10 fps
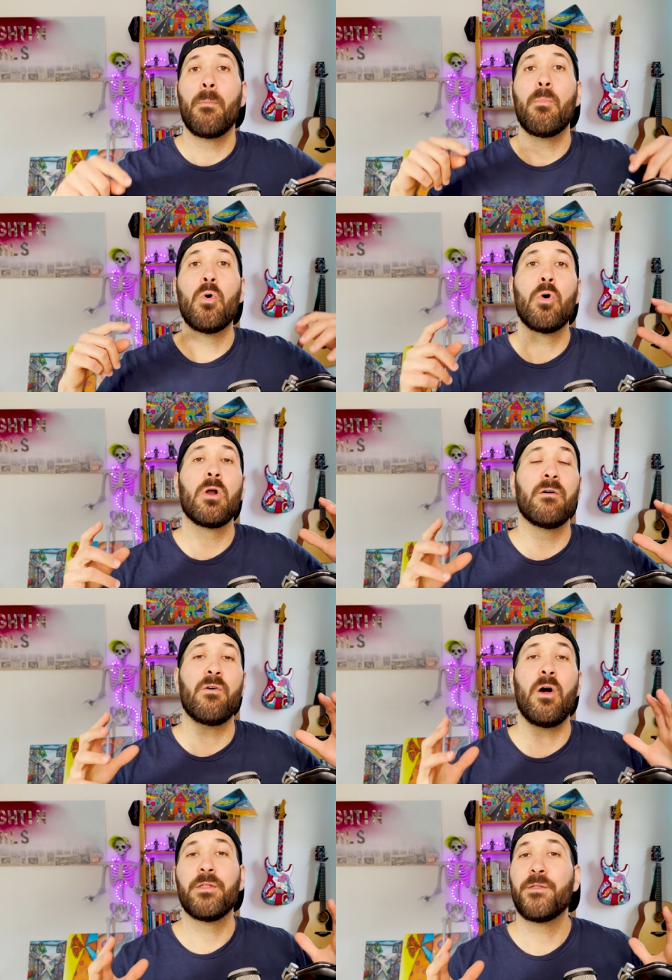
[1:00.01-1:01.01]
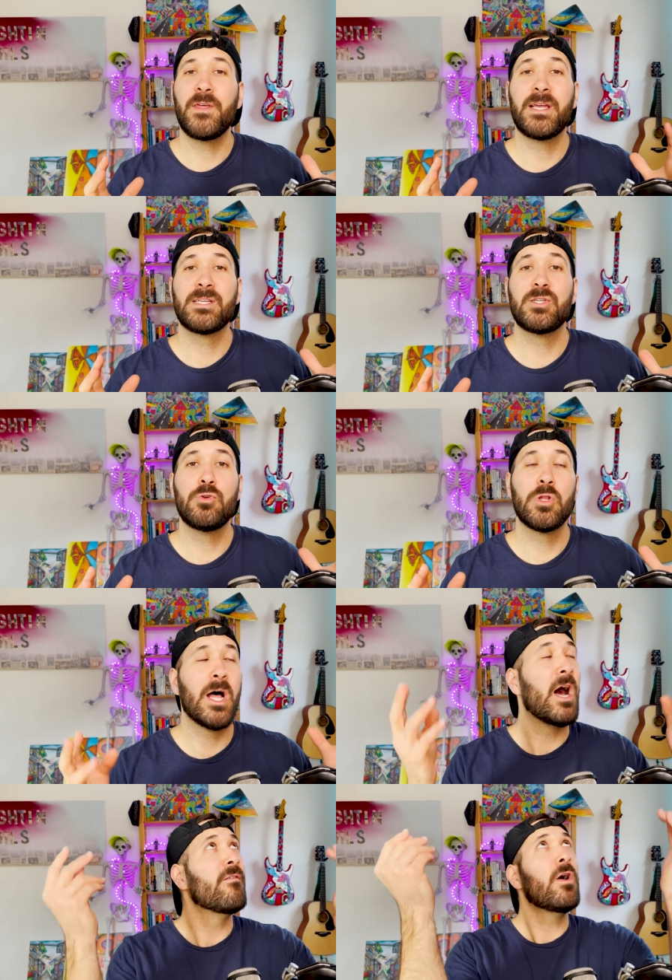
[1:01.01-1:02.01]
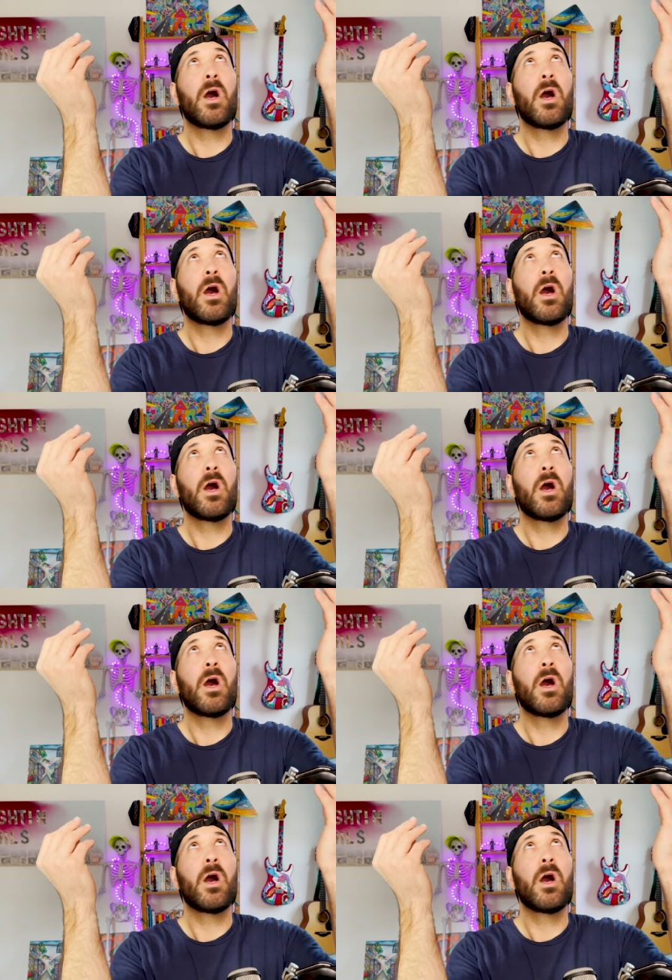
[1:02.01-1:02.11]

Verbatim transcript: more of all the things you love.